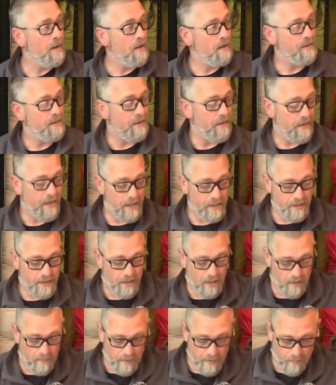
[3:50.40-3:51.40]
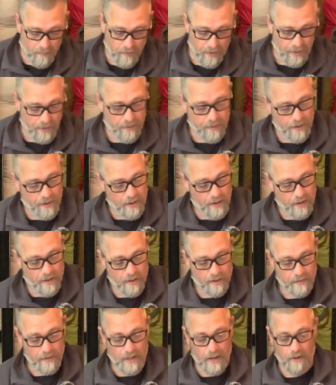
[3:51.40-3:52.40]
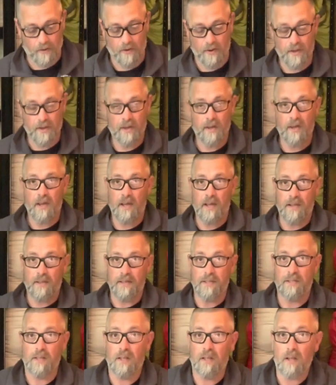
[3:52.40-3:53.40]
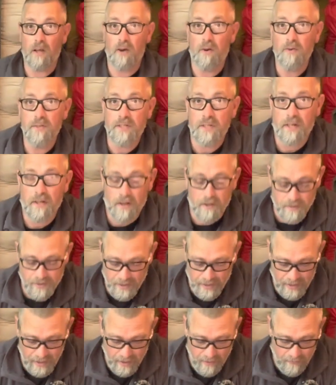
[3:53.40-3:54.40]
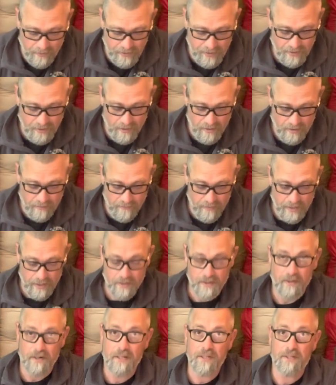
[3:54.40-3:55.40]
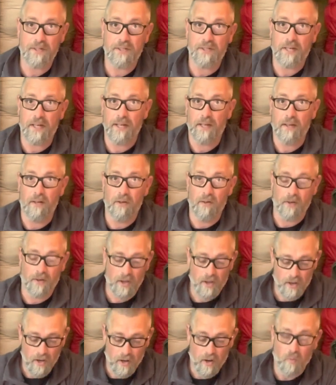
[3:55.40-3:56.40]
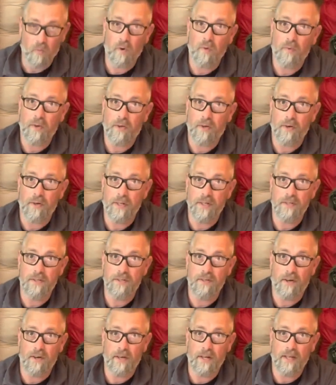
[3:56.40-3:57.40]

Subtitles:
So that's coming with. Now there's loads and loads of gear inside of here, so let's just take a look at what we've got inside